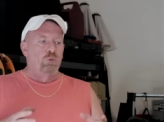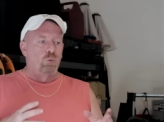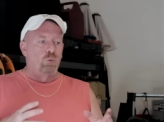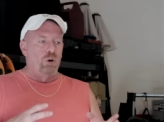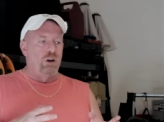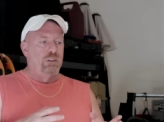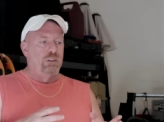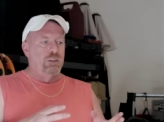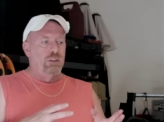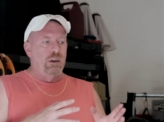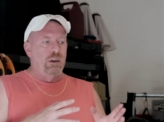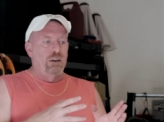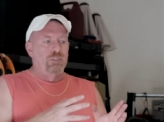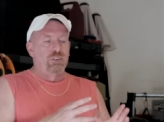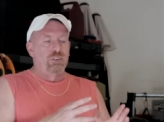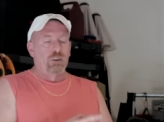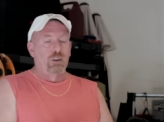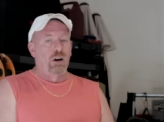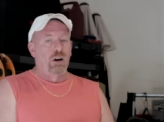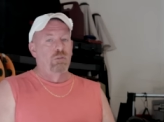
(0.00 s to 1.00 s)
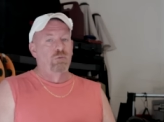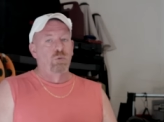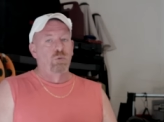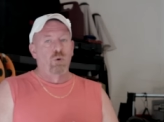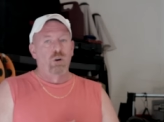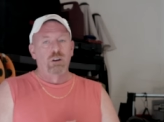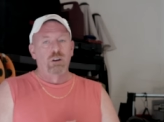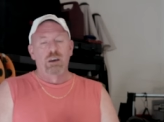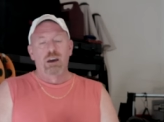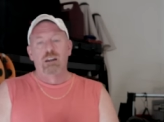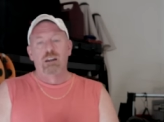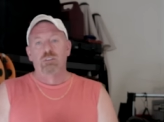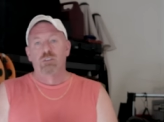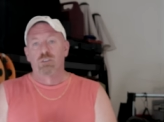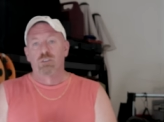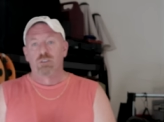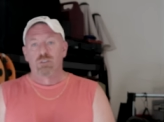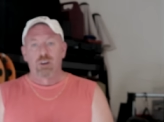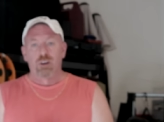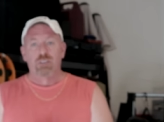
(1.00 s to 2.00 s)
when it's a loved one and
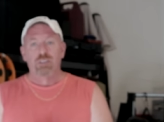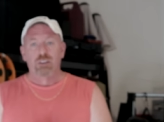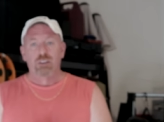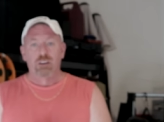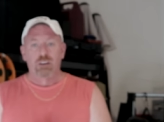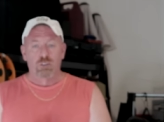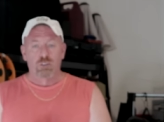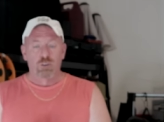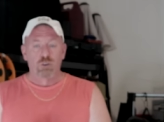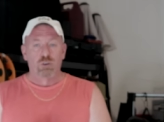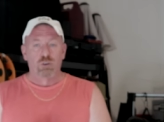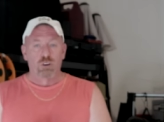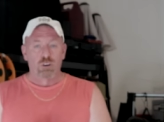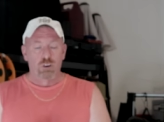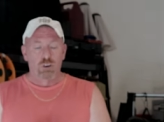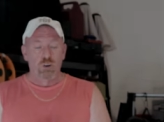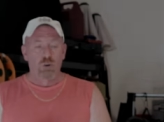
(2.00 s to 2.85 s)
there's nothing that you can